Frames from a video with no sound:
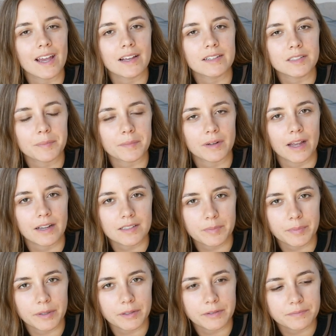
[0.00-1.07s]

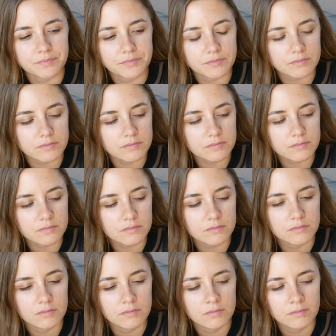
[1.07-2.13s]
expert,
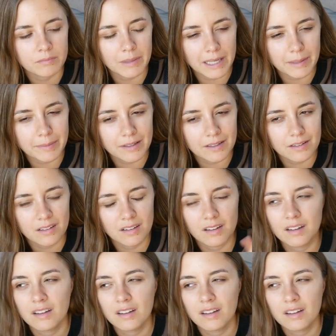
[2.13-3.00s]
maybe,